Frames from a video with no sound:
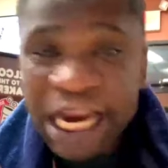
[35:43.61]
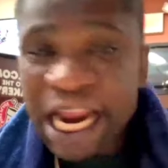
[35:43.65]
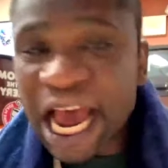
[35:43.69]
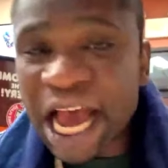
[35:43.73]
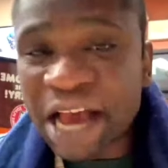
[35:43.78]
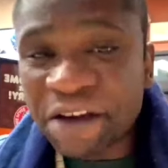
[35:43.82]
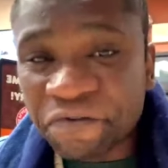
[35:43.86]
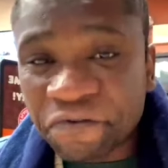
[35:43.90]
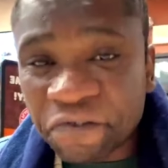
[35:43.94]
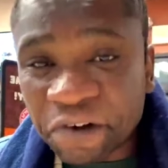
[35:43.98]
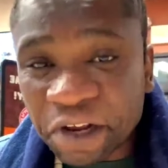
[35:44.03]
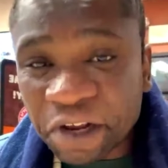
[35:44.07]
in
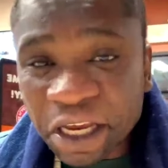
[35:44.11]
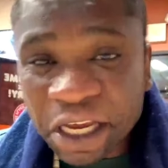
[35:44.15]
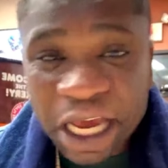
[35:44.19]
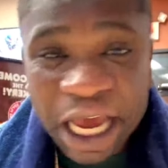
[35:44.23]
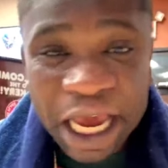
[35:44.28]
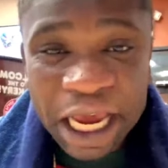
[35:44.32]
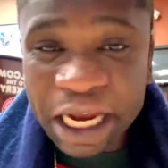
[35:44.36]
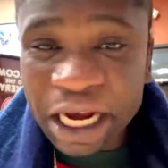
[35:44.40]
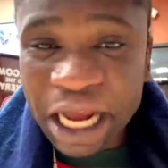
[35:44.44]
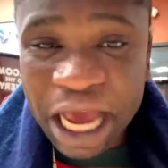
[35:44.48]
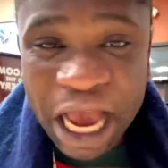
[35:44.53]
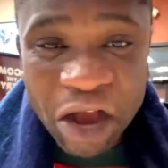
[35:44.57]
Africa,
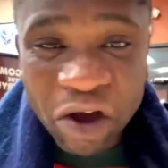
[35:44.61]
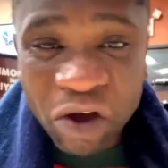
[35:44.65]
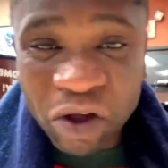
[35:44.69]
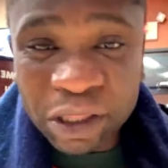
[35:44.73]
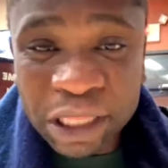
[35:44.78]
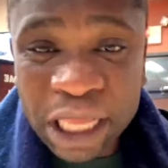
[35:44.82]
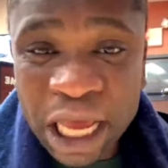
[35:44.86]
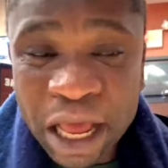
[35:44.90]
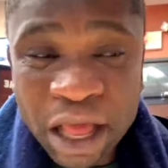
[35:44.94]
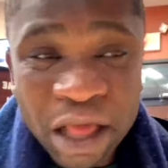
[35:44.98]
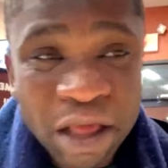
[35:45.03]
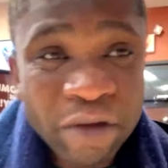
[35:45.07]
you know what?
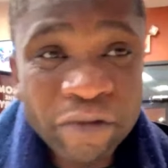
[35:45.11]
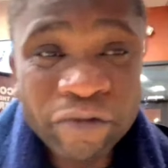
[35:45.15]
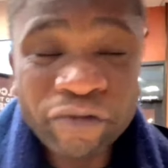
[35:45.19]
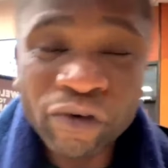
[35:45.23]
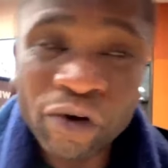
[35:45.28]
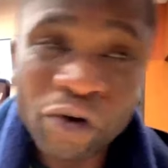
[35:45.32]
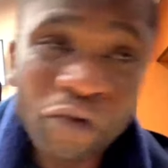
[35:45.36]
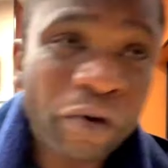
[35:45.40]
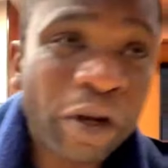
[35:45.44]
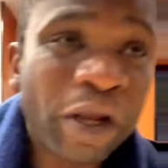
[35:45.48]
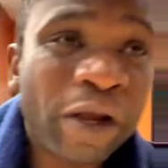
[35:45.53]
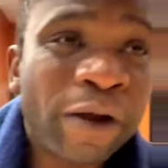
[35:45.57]

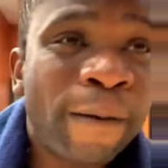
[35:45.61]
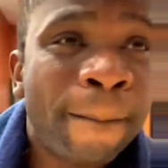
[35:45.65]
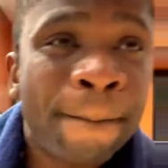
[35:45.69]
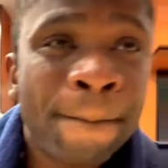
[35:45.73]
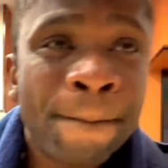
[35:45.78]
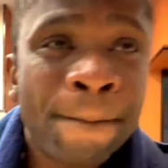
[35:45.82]
For real.